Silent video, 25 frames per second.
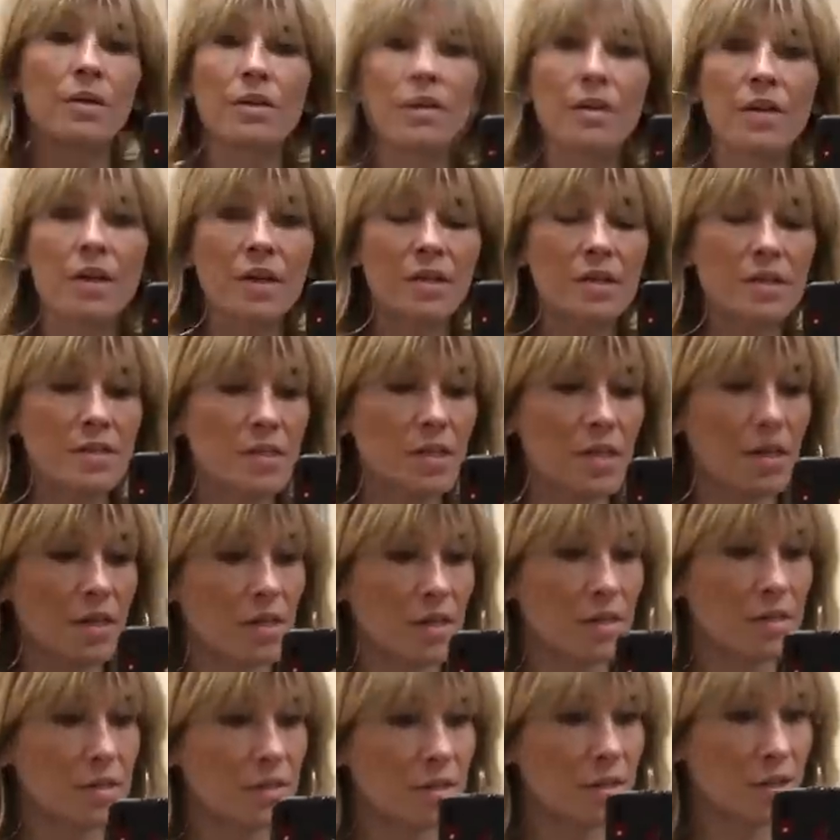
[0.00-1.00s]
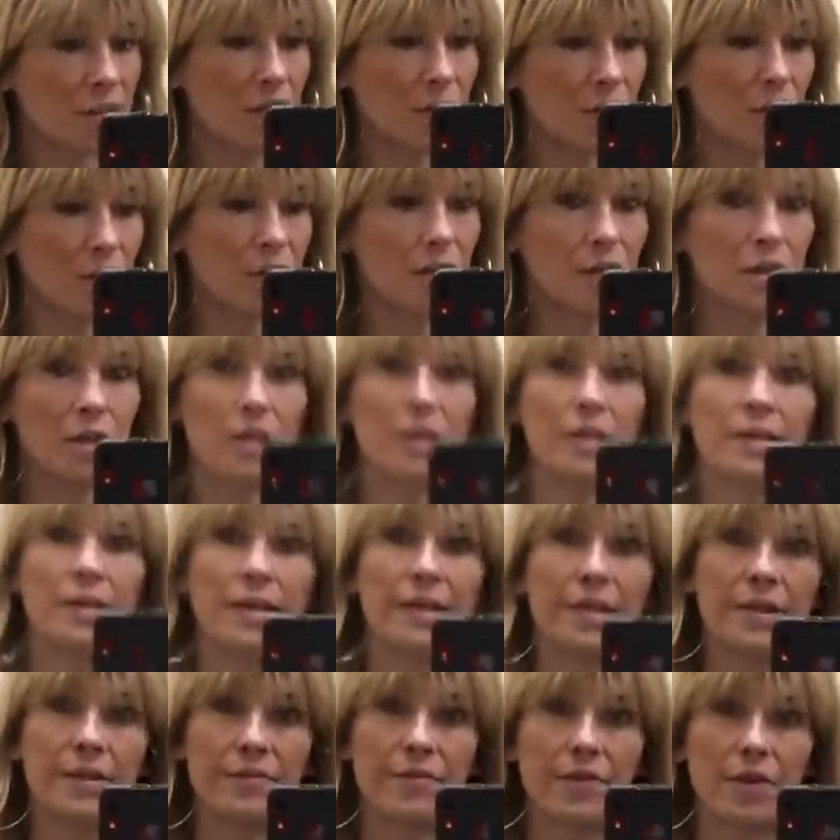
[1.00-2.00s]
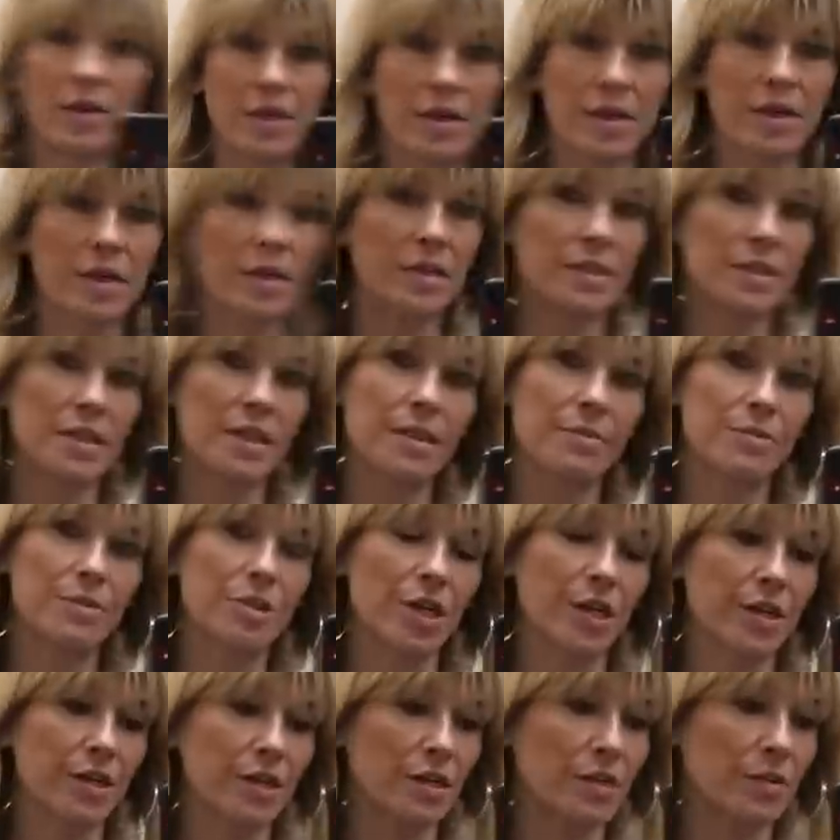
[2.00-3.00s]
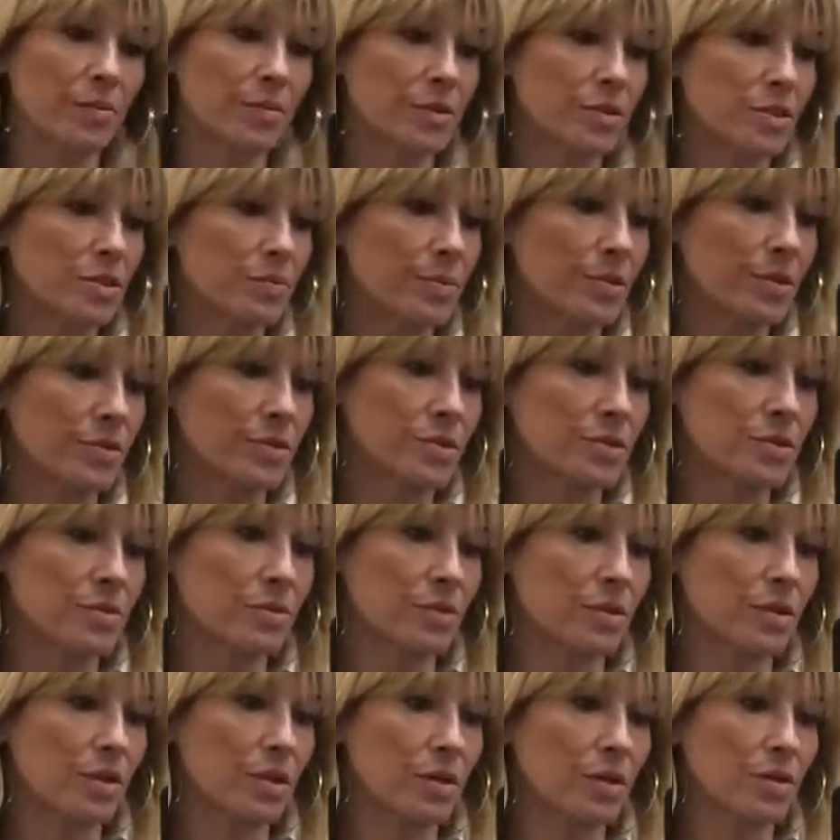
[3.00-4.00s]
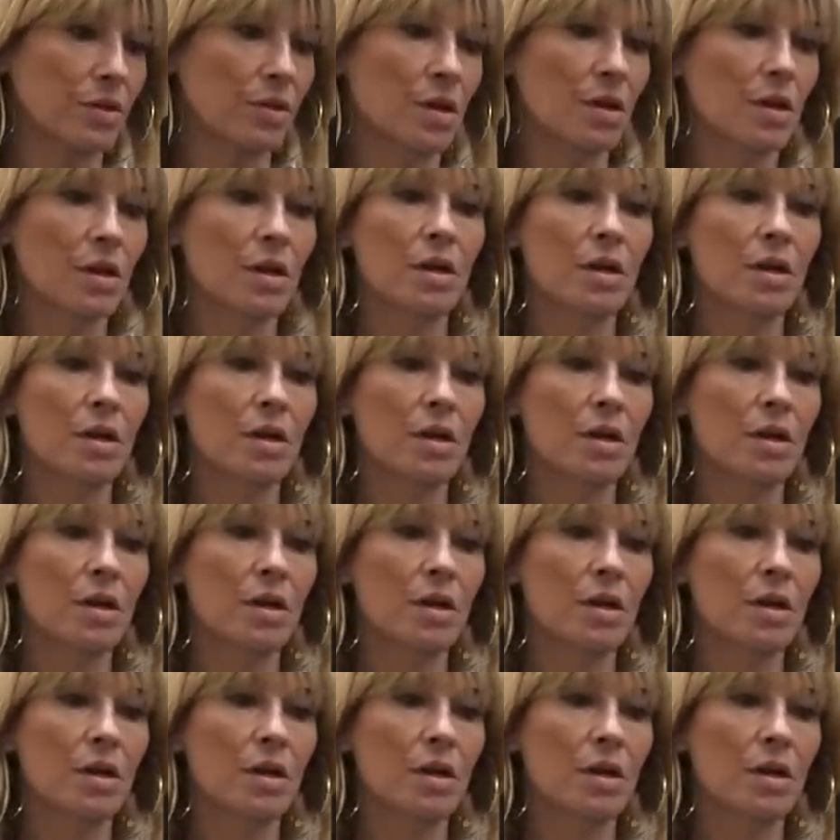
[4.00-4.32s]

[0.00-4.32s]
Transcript: This is the Levi denim jacket, but to be honest with you,